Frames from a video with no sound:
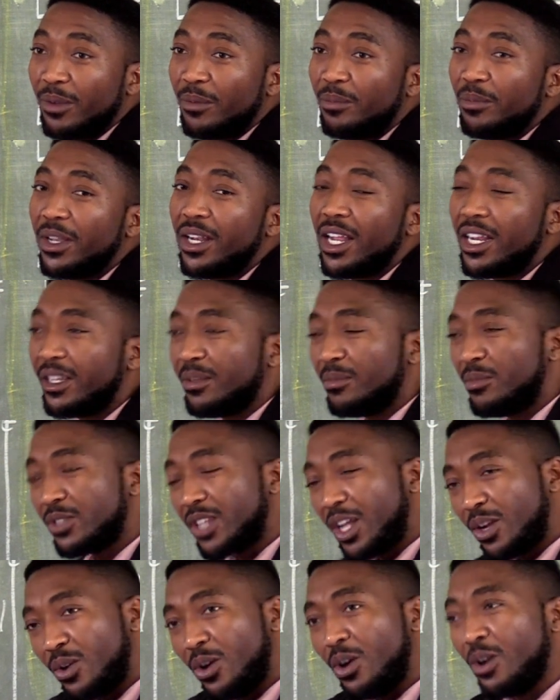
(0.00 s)
Phela
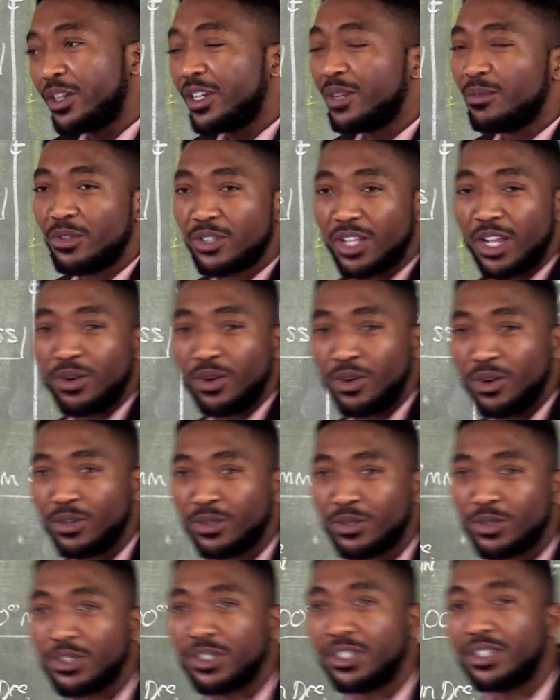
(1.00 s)
ndibuza lo
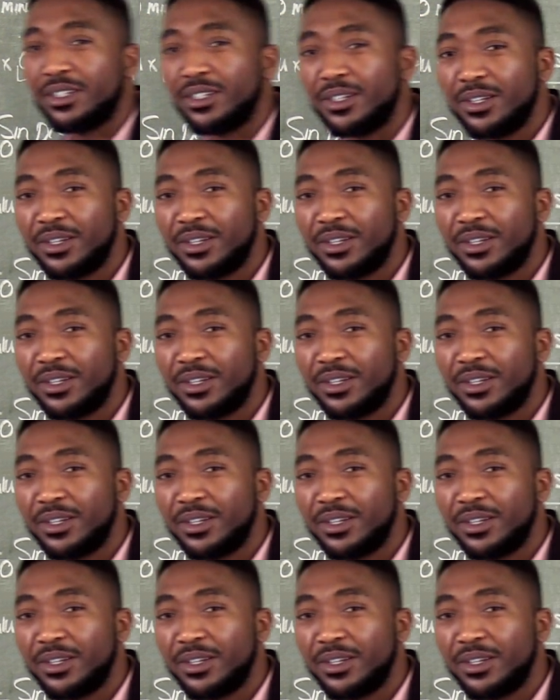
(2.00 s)
nto nje.